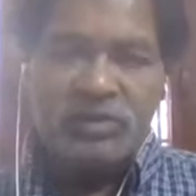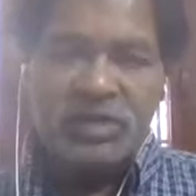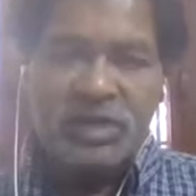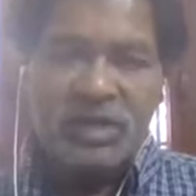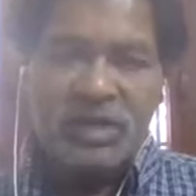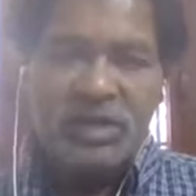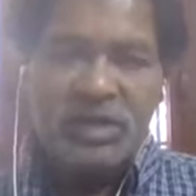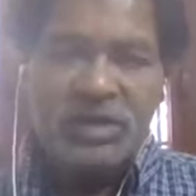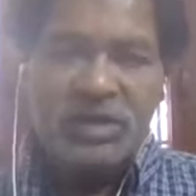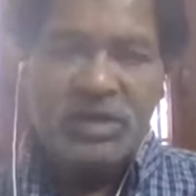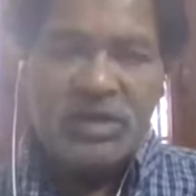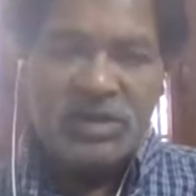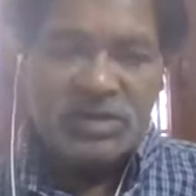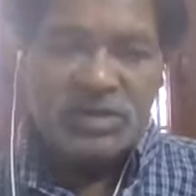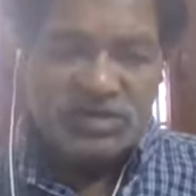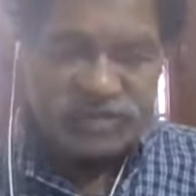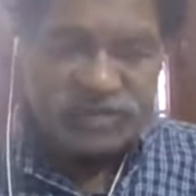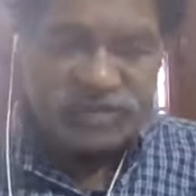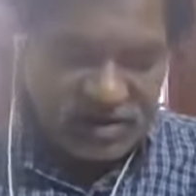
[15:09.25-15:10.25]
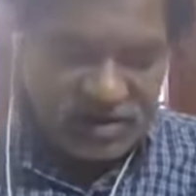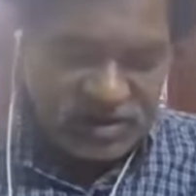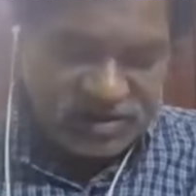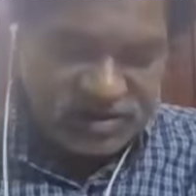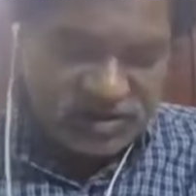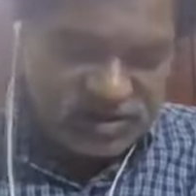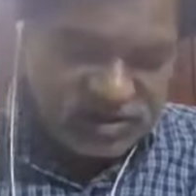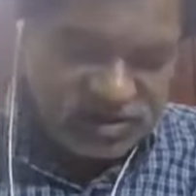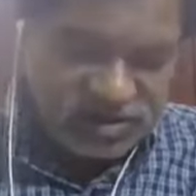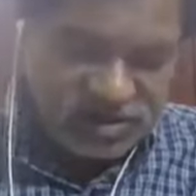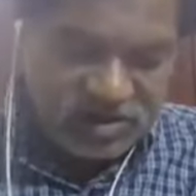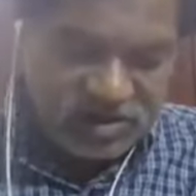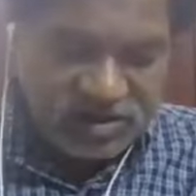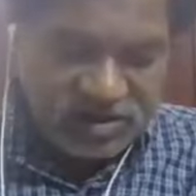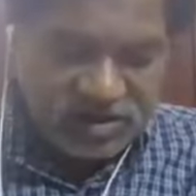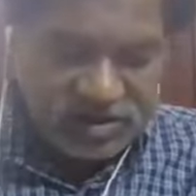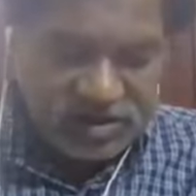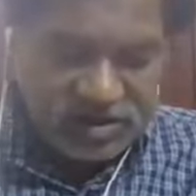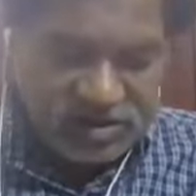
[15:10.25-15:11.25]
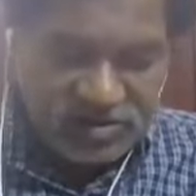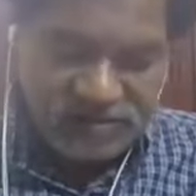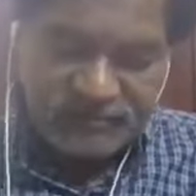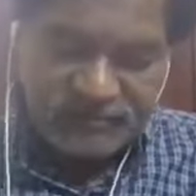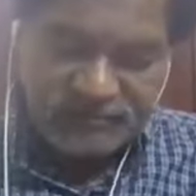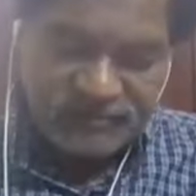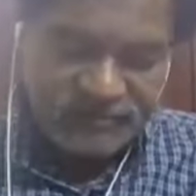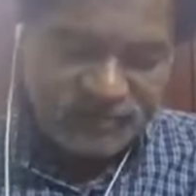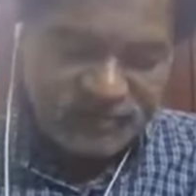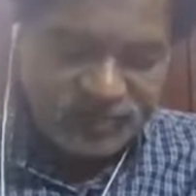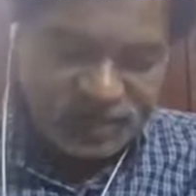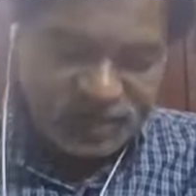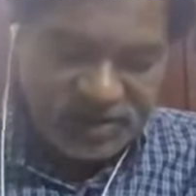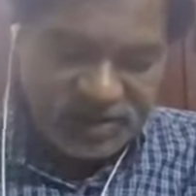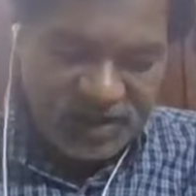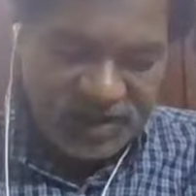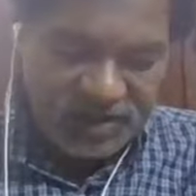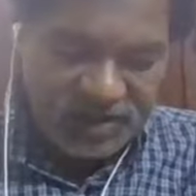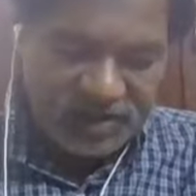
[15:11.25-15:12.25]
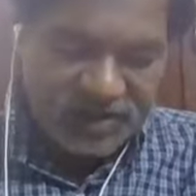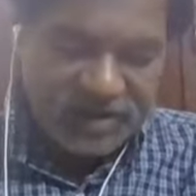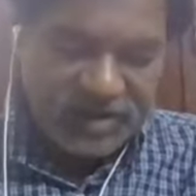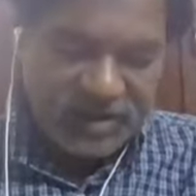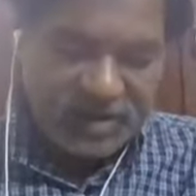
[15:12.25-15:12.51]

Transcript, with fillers: the thing is there.